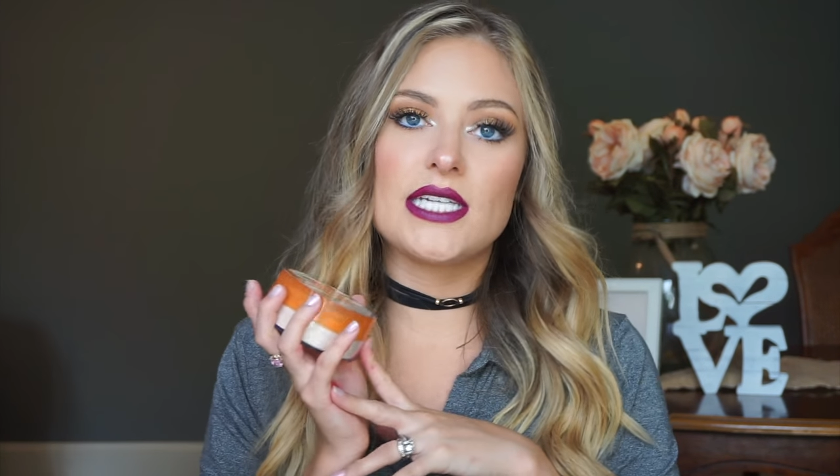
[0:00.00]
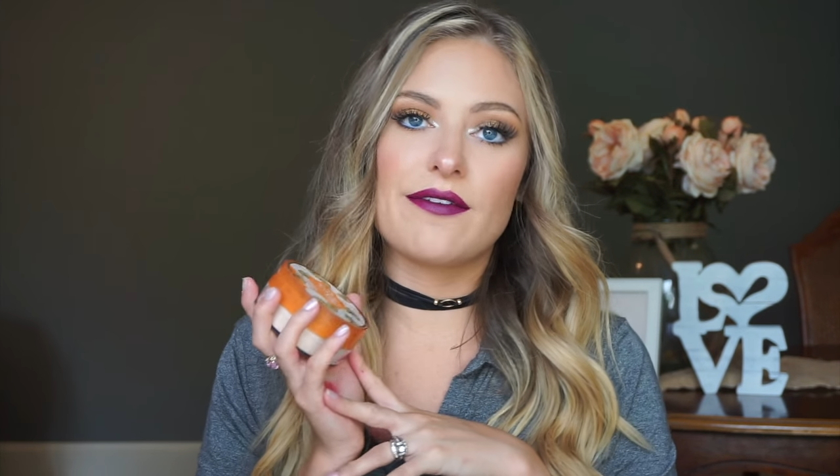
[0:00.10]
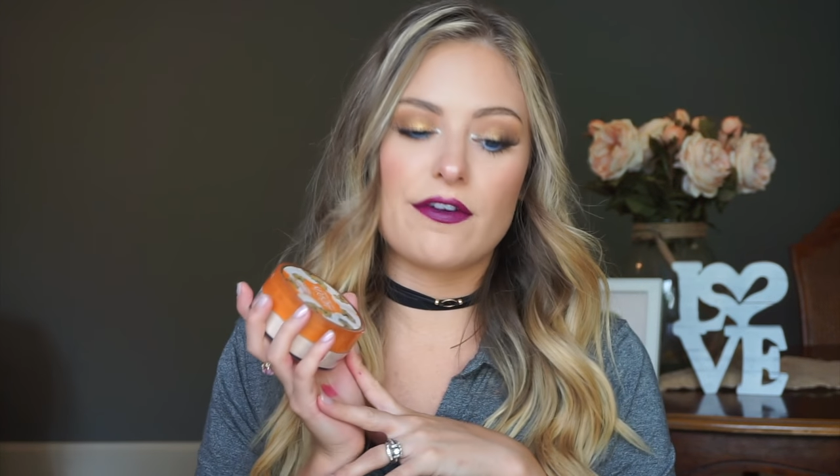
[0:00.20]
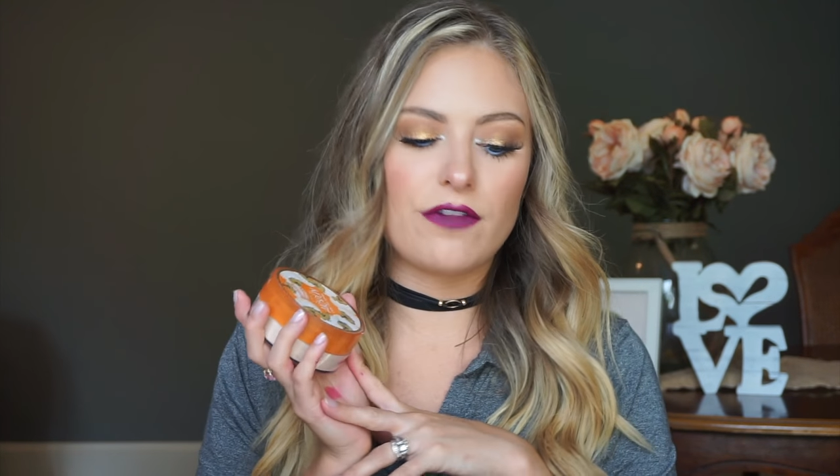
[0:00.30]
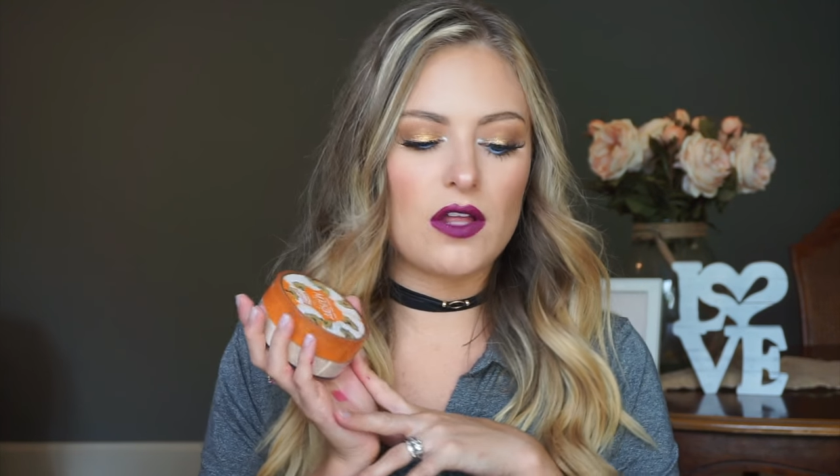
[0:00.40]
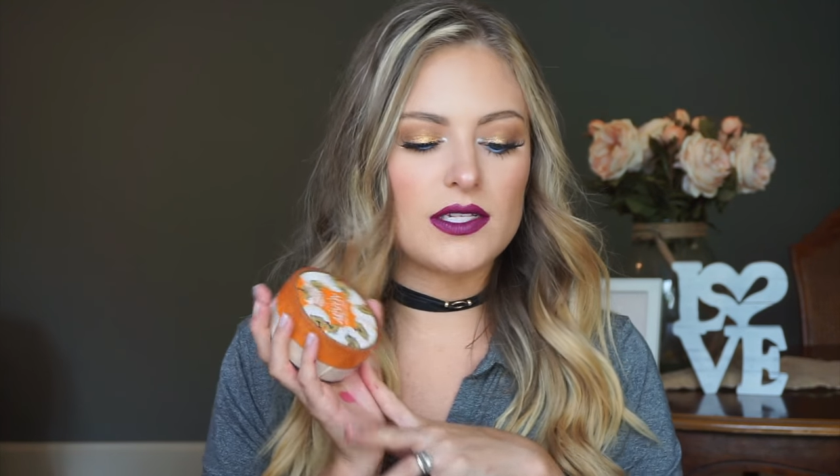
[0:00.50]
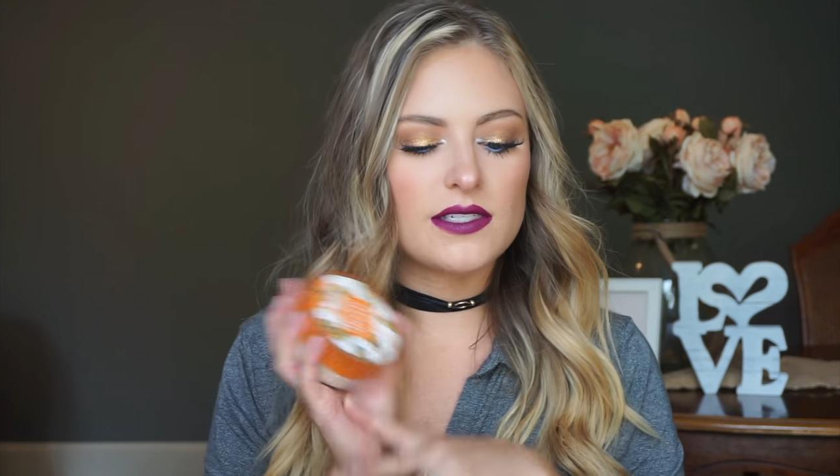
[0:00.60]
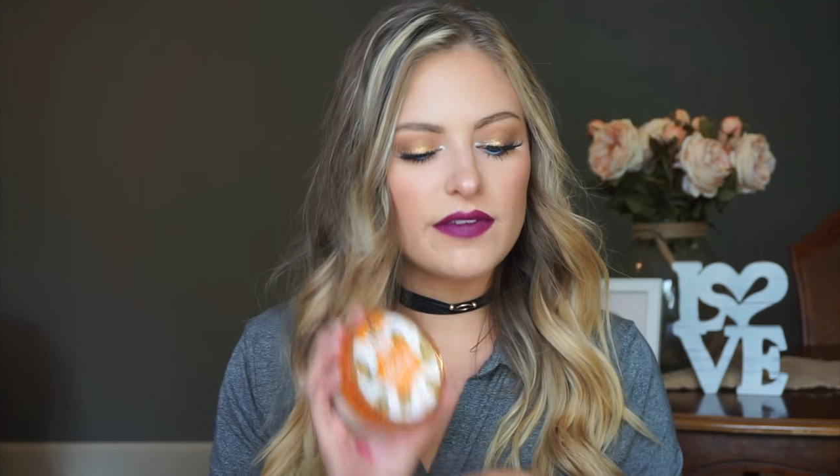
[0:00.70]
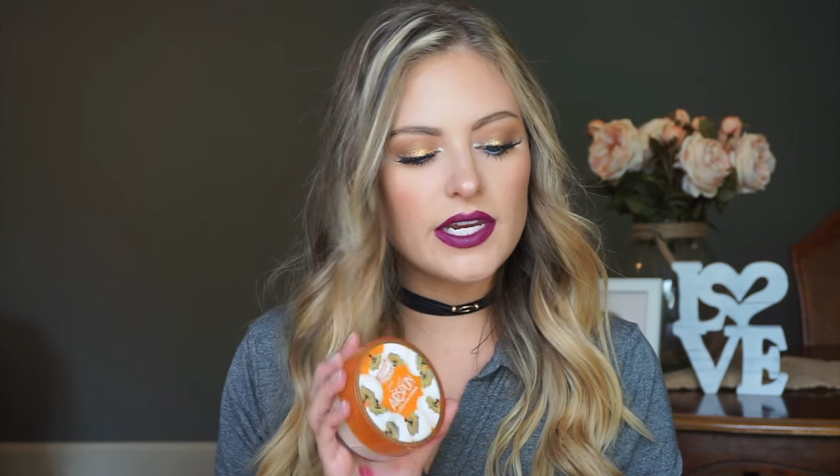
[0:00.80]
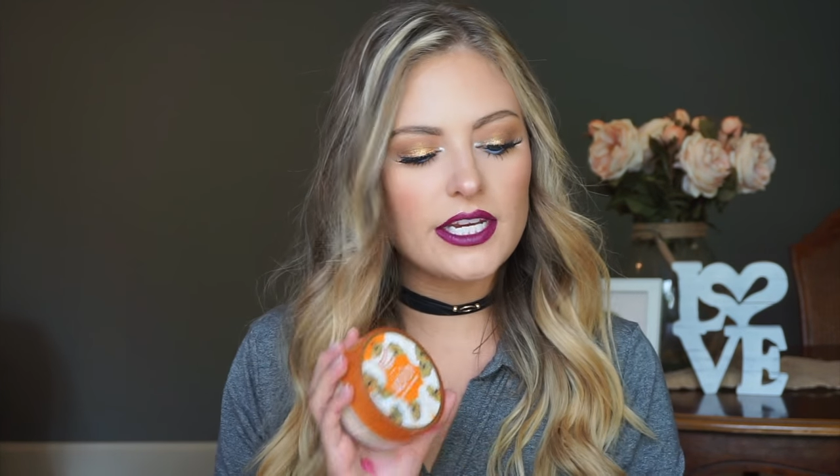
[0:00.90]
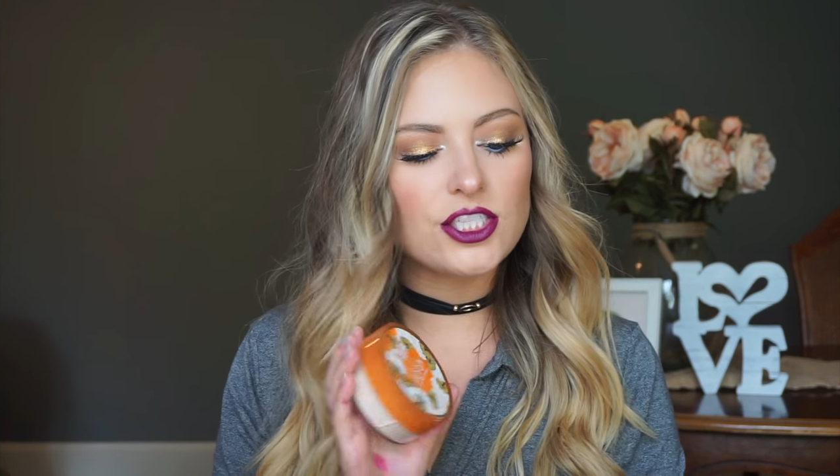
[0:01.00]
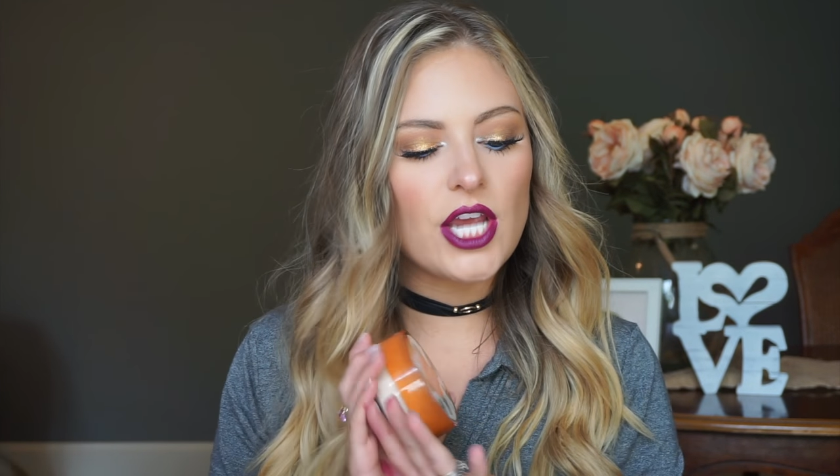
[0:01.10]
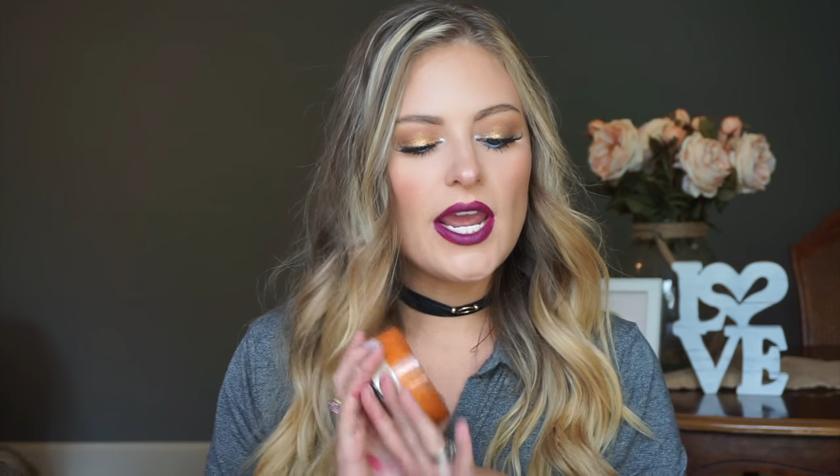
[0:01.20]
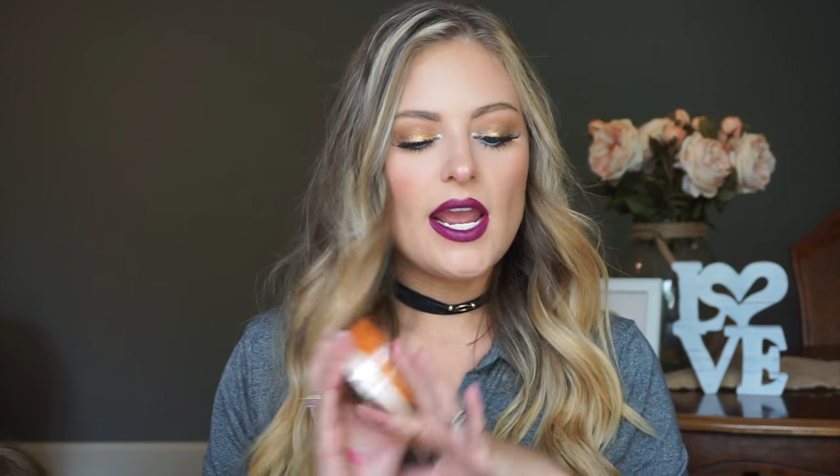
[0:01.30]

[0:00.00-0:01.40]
to give a flawless finish,